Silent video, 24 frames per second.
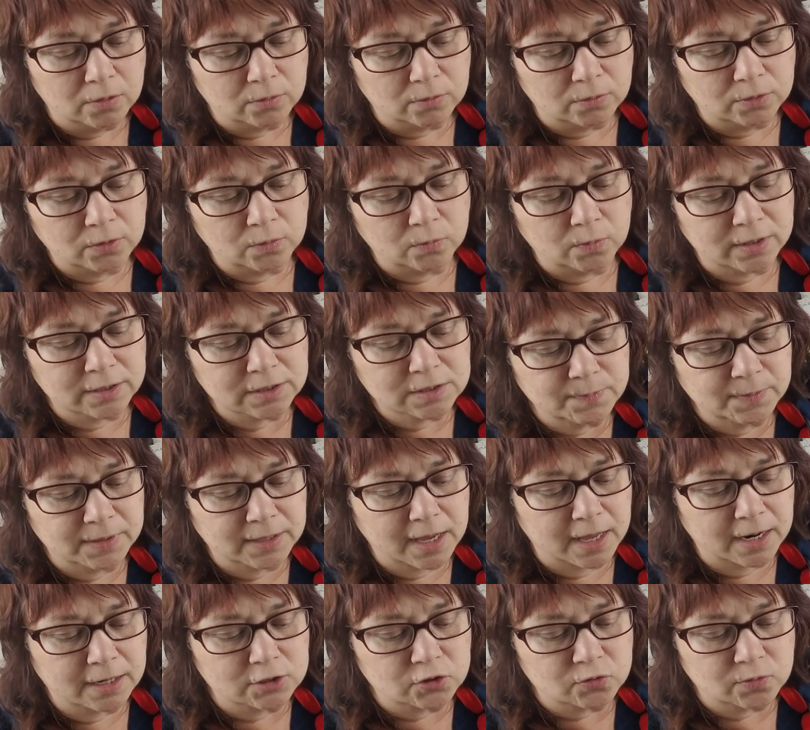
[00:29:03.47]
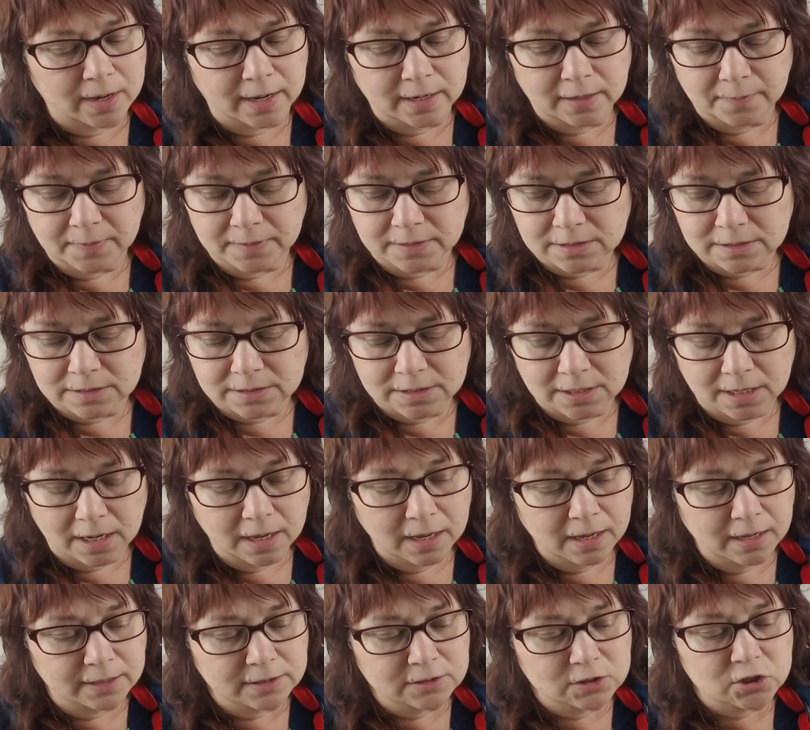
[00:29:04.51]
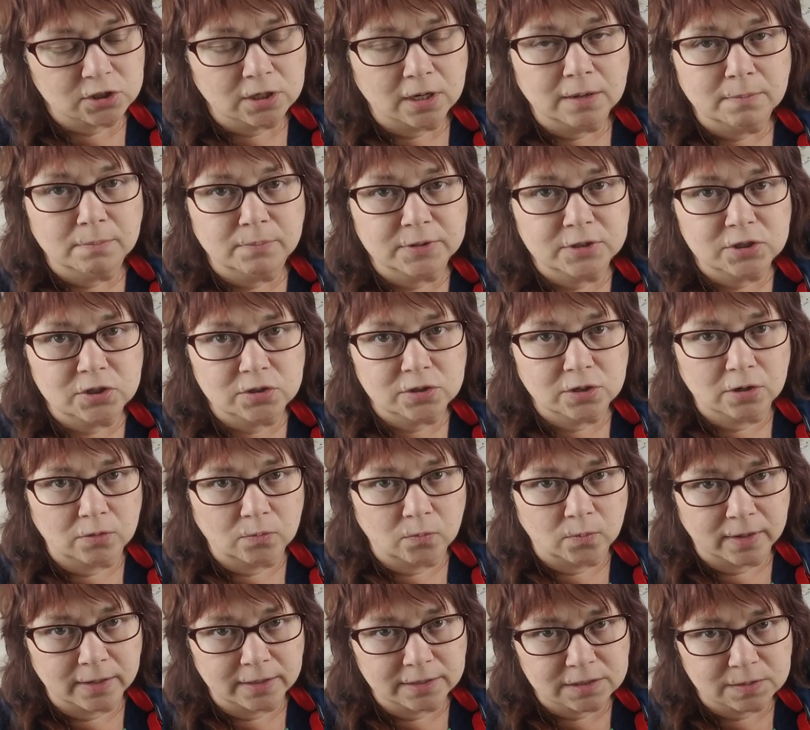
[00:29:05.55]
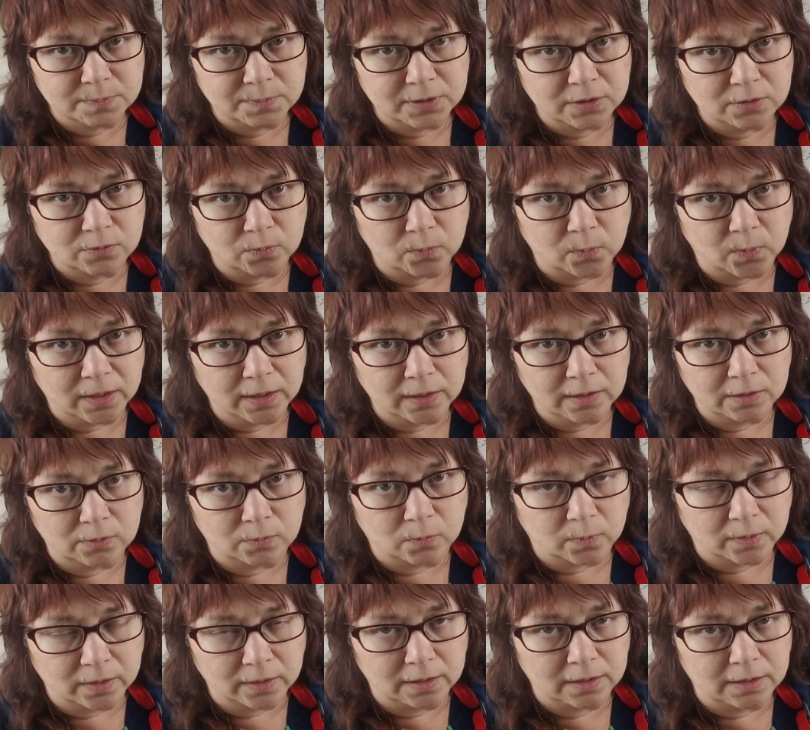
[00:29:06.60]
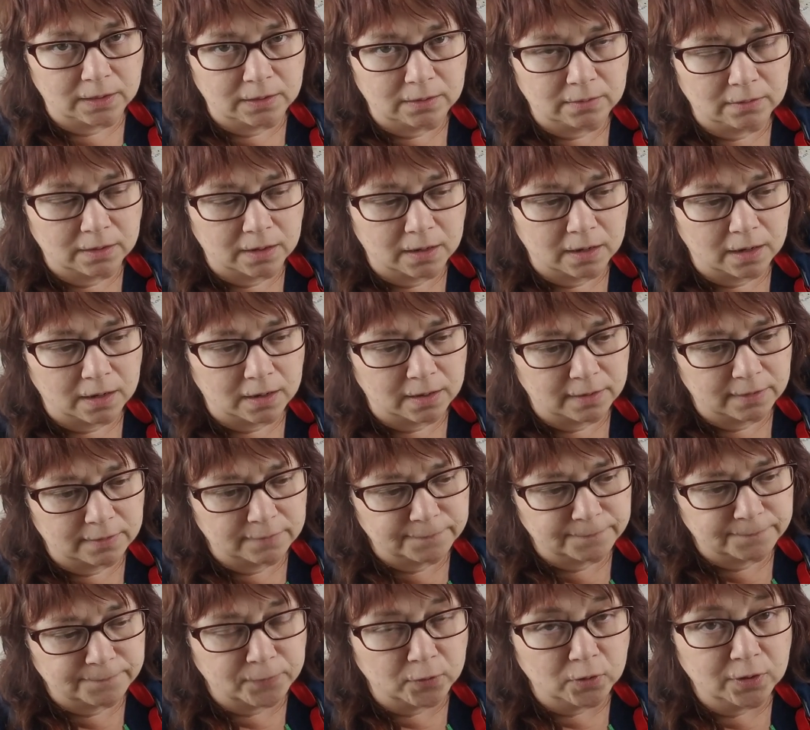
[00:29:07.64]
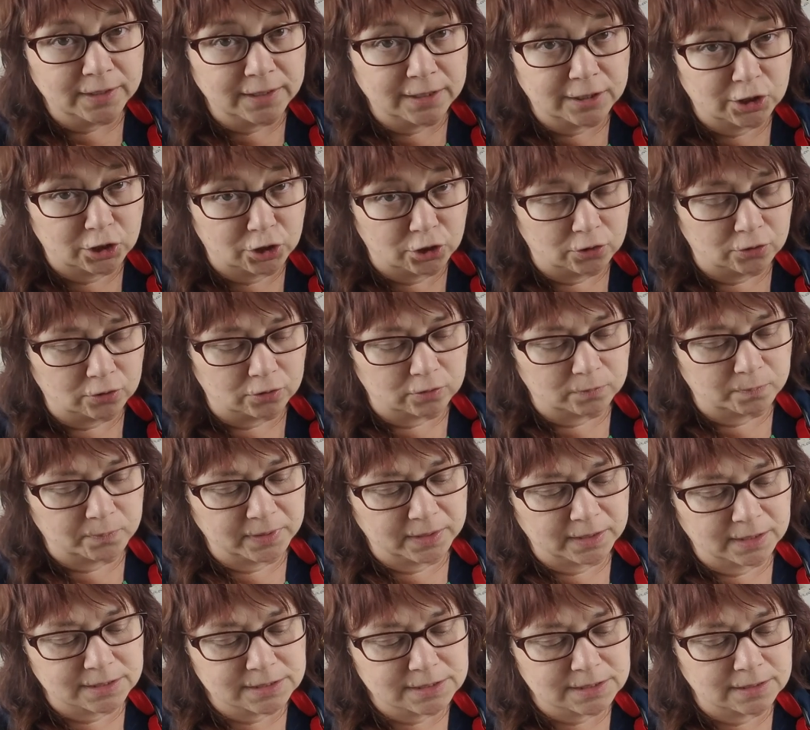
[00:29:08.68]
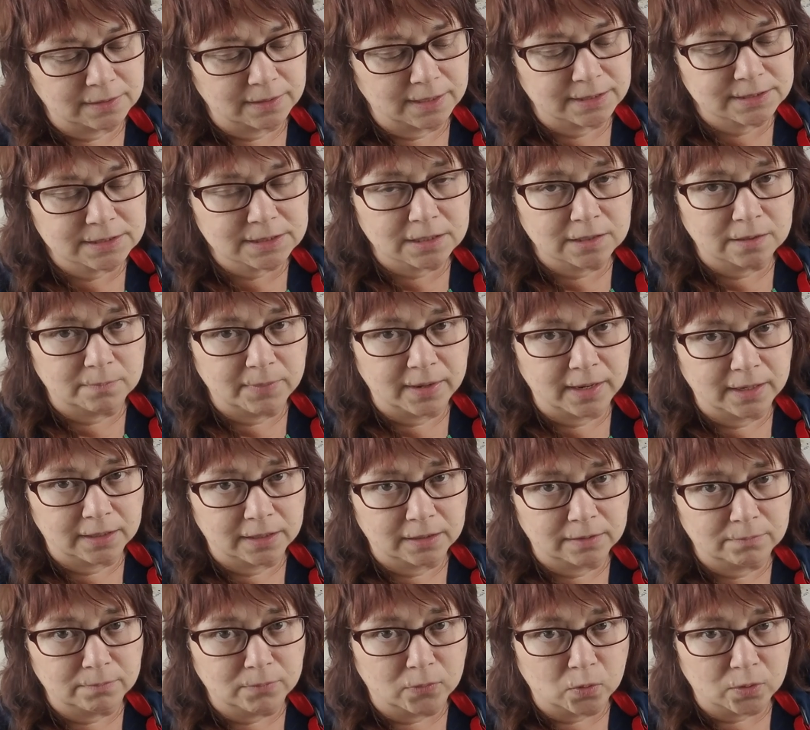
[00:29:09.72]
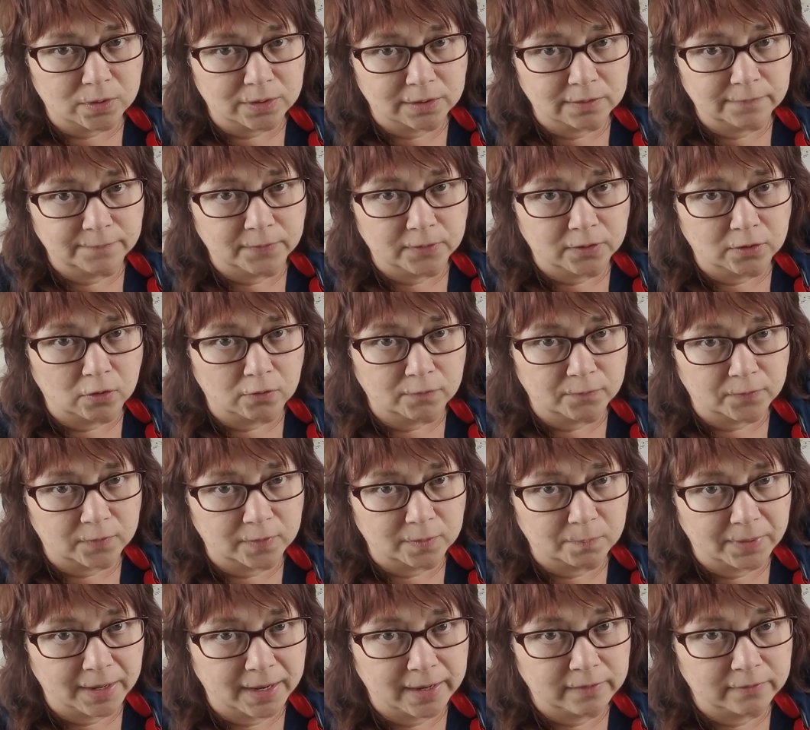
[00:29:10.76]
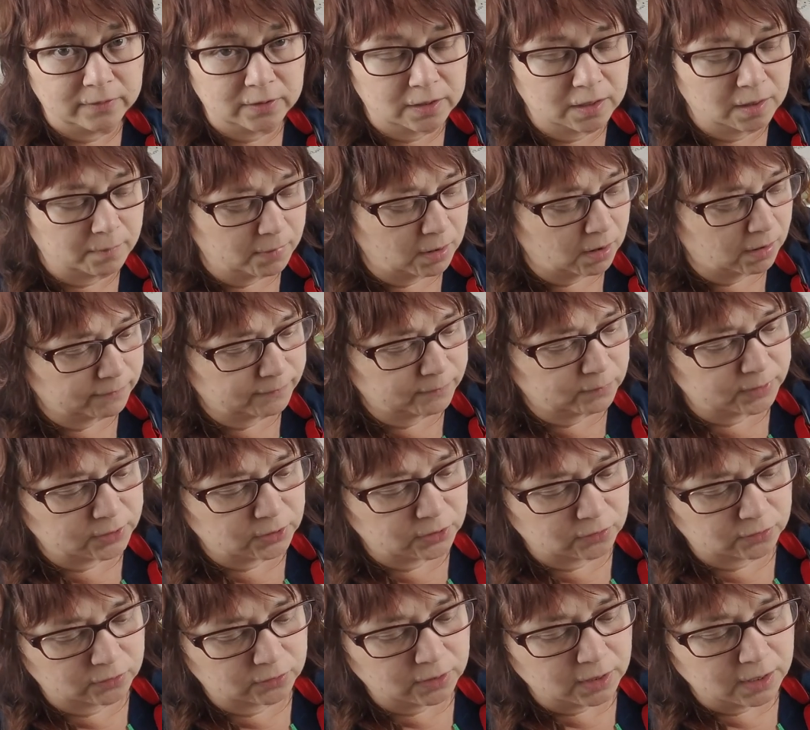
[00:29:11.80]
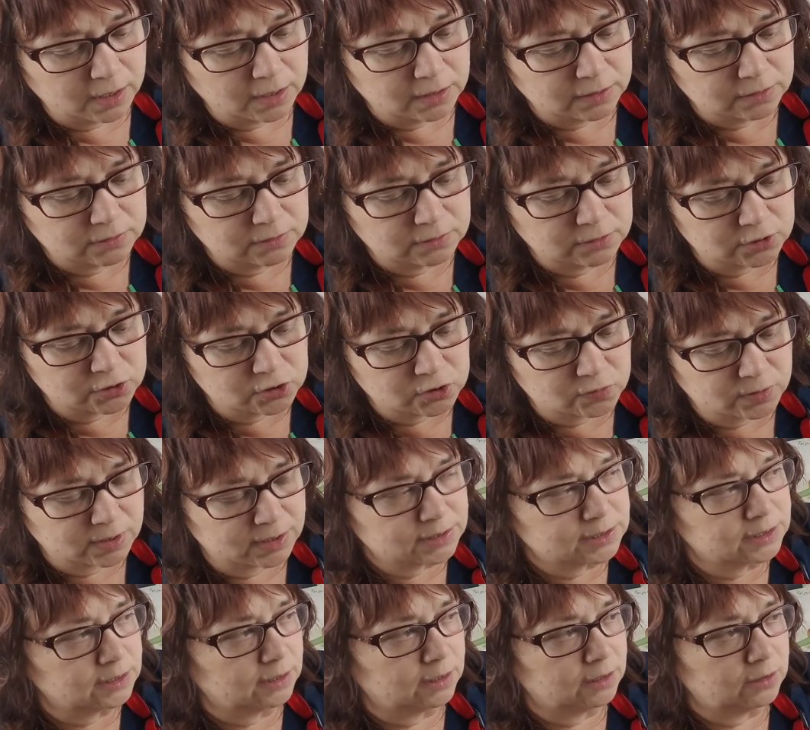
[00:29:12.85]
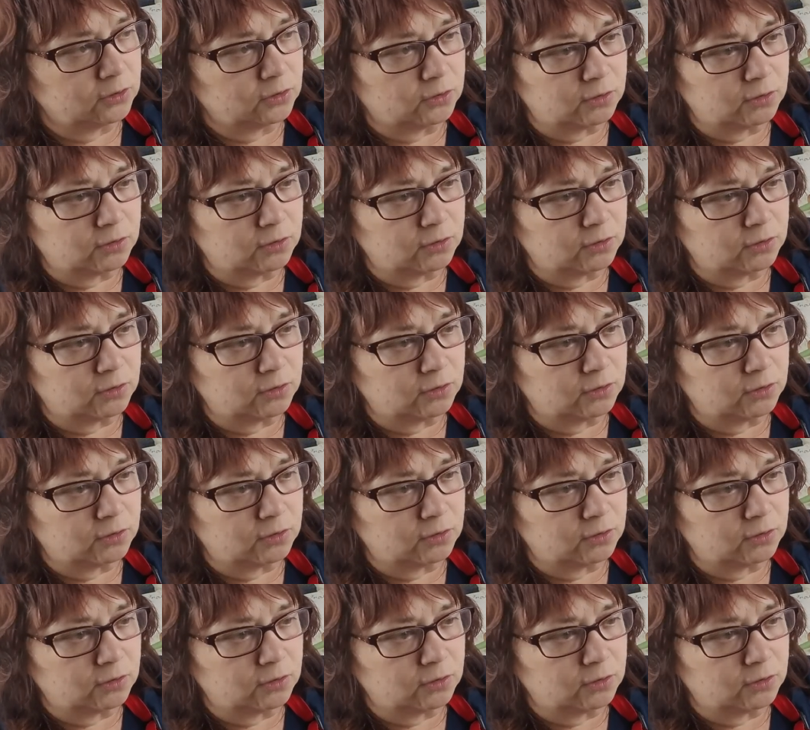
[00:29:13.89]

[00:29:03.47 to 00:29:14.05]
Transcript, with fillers: you want it kind of dry to the touch, but you don't want it to be really, really uh, fully cured, because then that's going to make it more difficult for the paint to come off when you're distressing it.